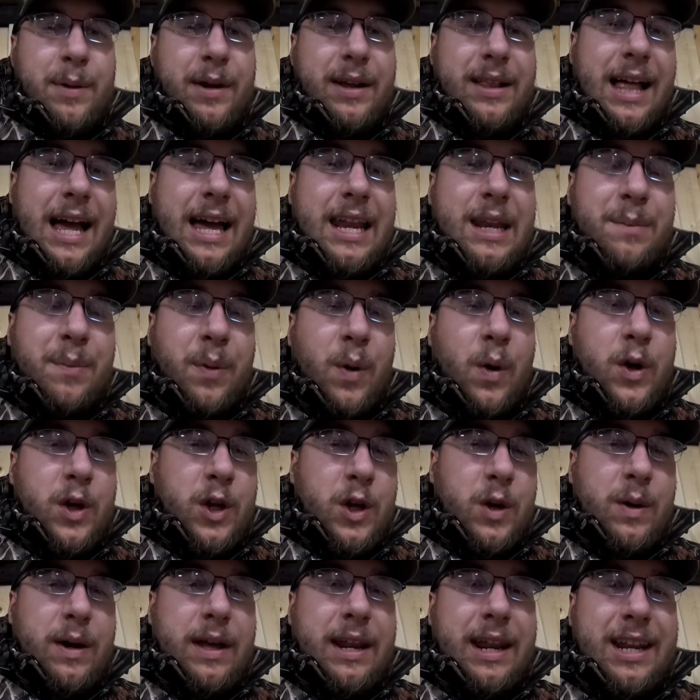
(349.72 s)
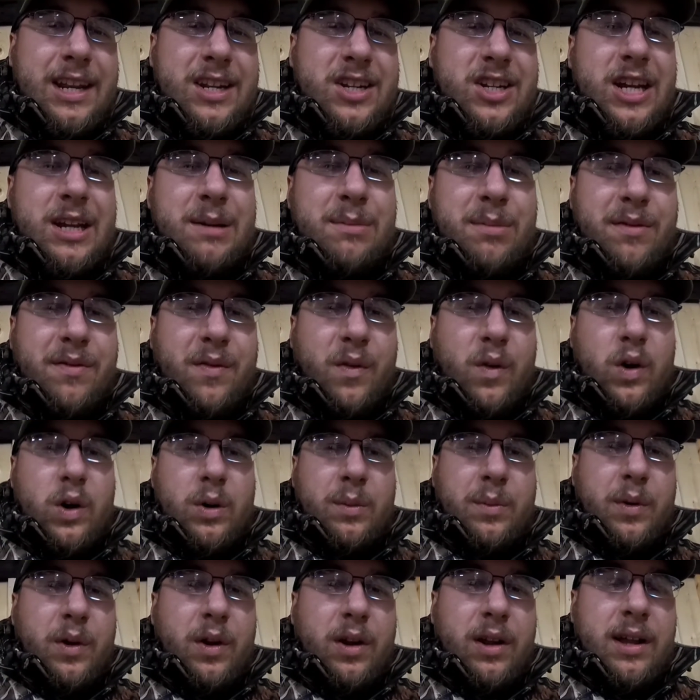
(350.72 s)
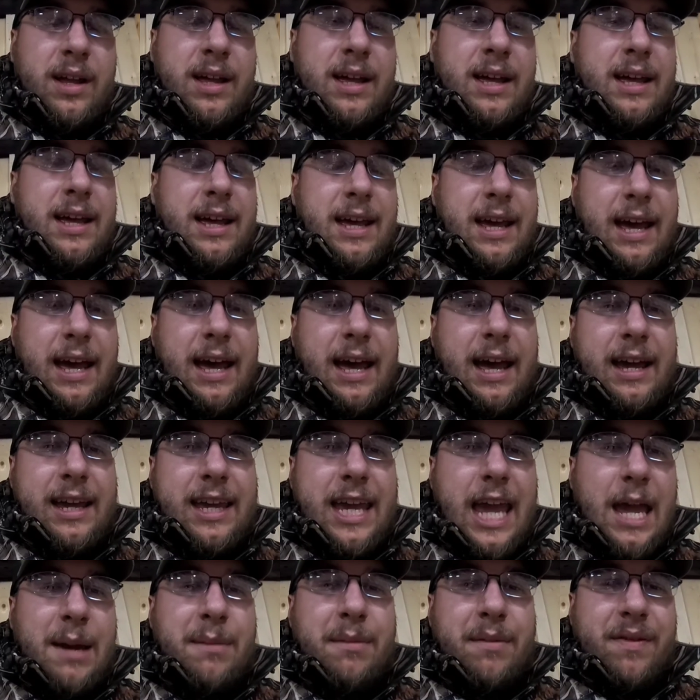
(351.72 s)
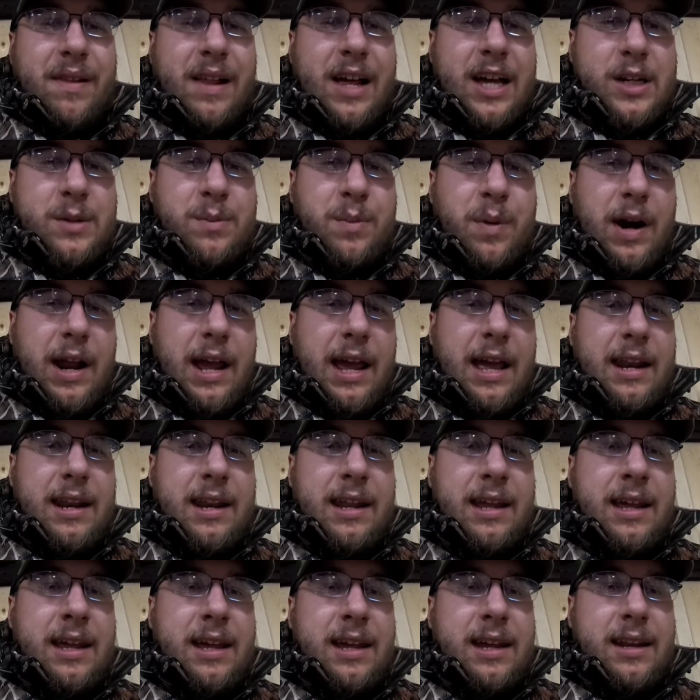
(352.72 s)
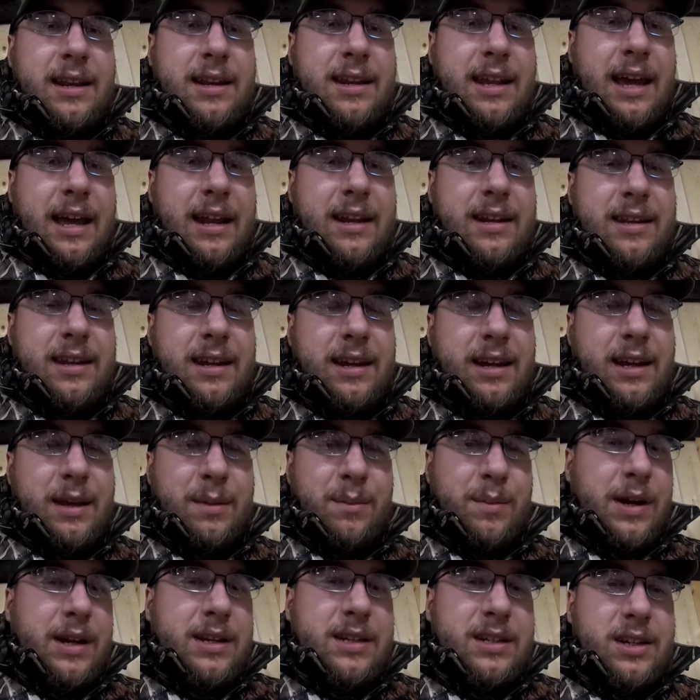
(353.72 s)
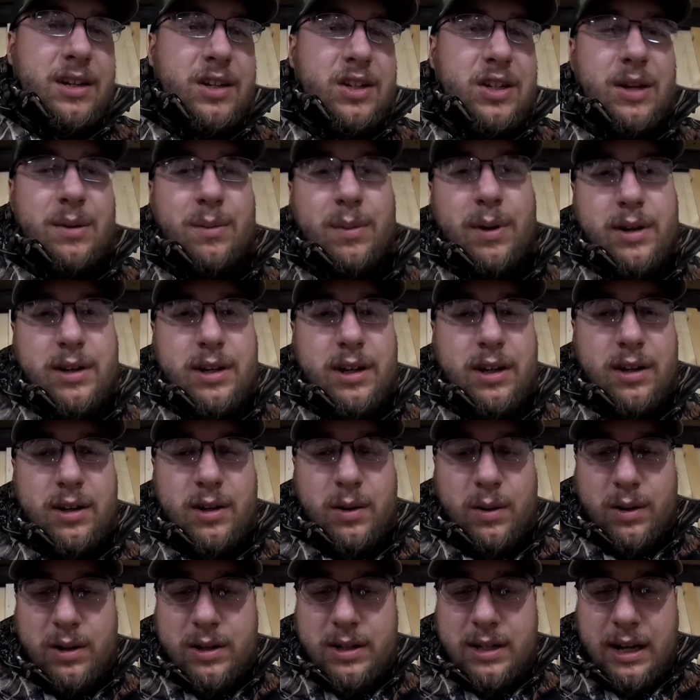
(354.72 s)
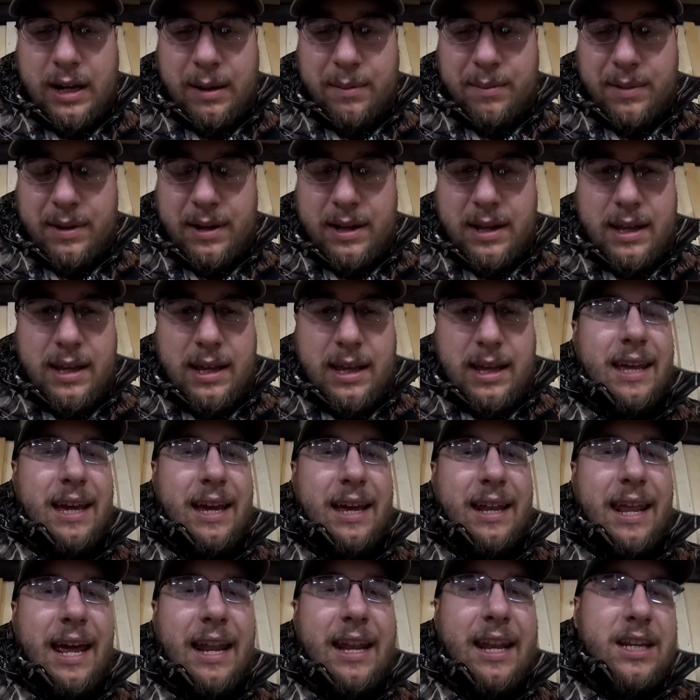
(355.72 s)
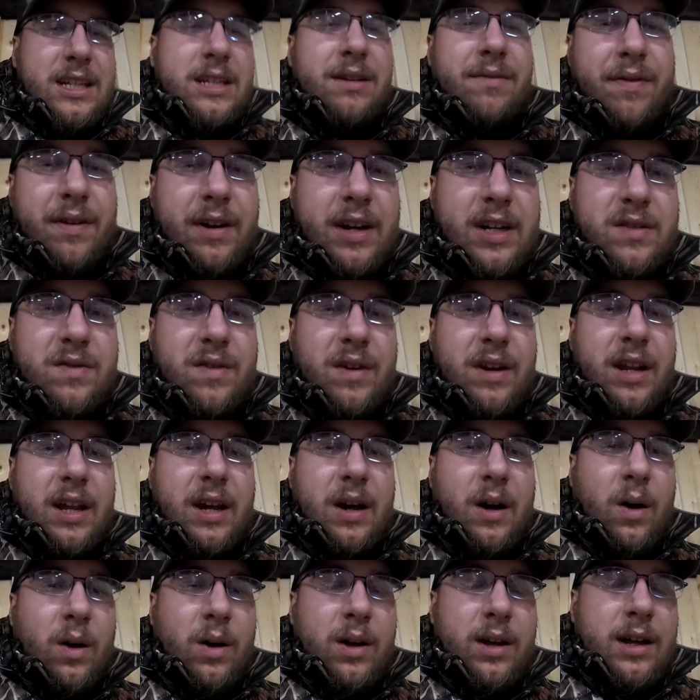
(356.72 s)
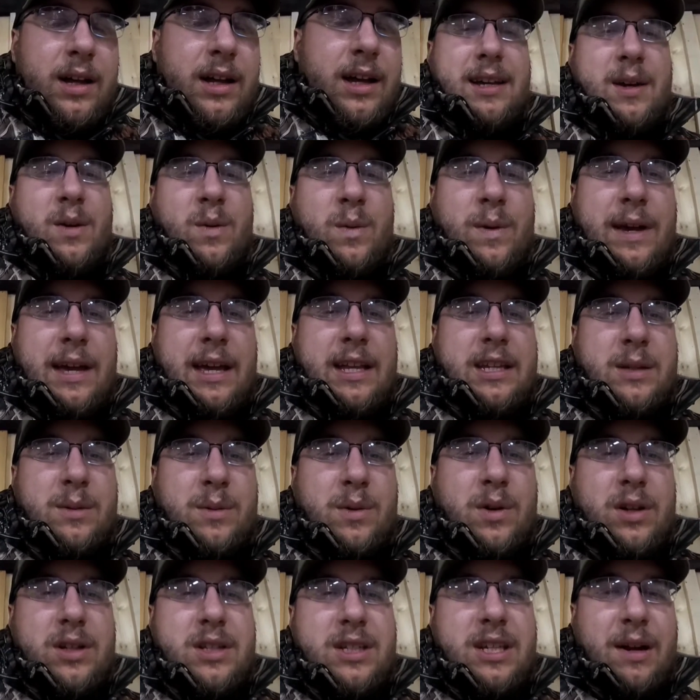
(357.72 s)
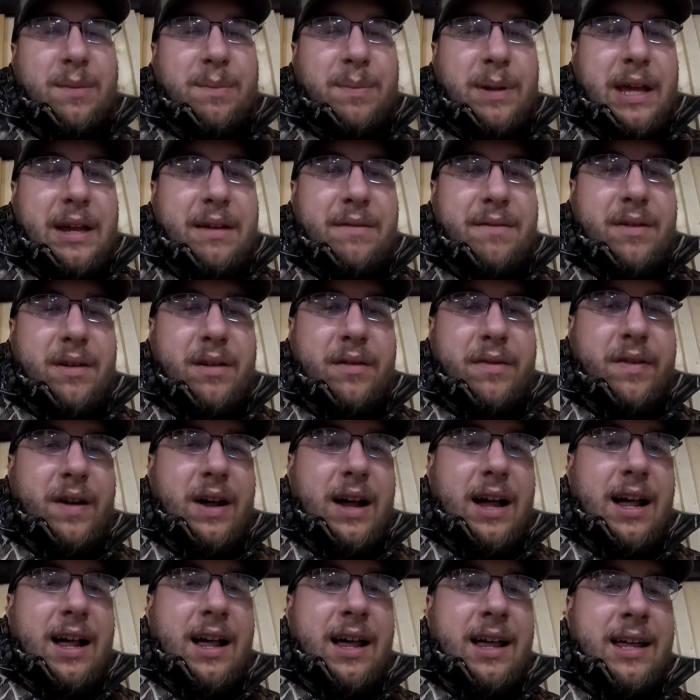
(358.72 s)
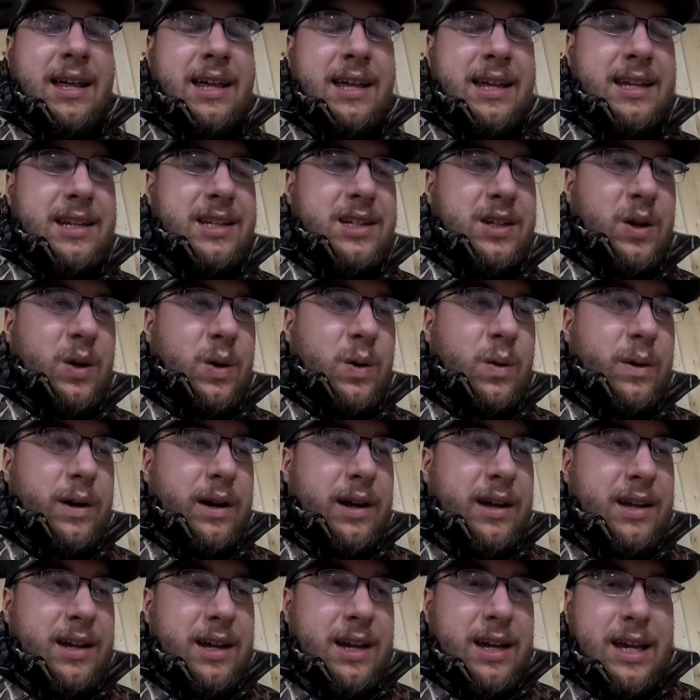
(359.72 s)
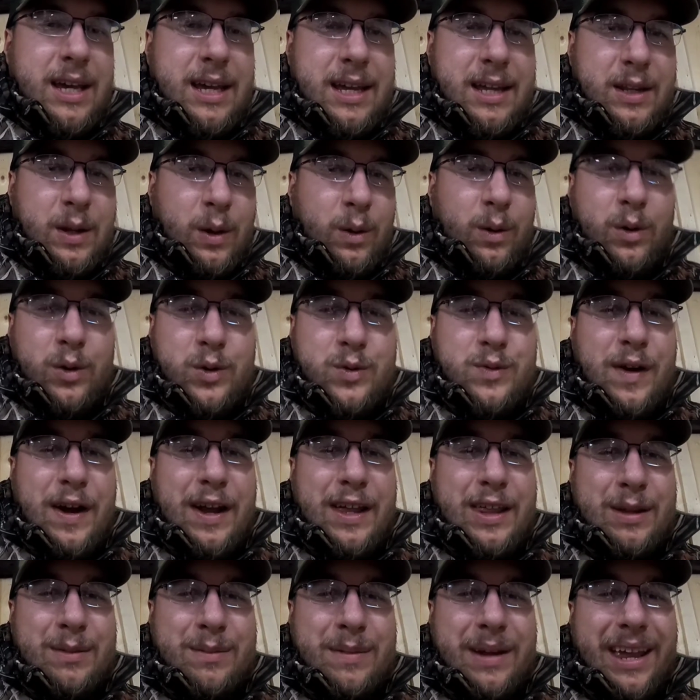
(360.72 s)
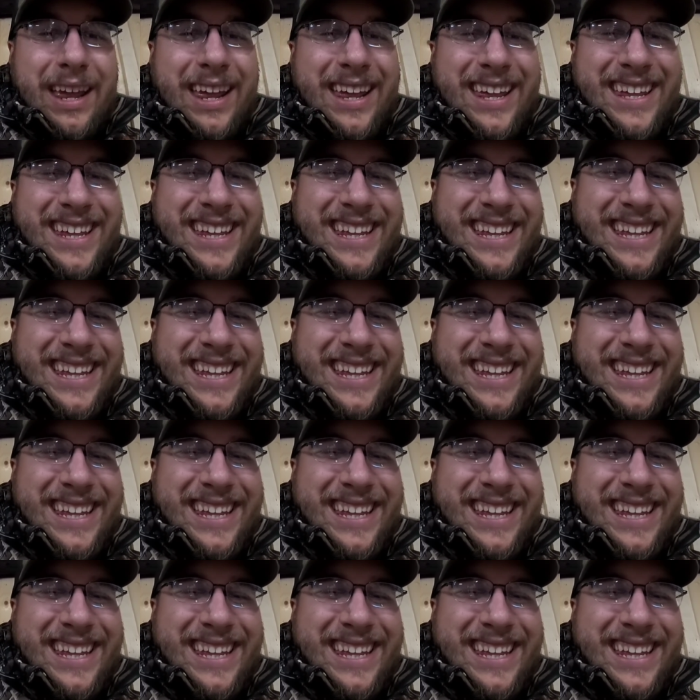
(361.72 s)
I'll be glad to point you in a cheap, affordable camouflage brand that can basically ship right to your doorstep. That does it for this video. We got some good stuff planned for the fall, so don't lose faith in me.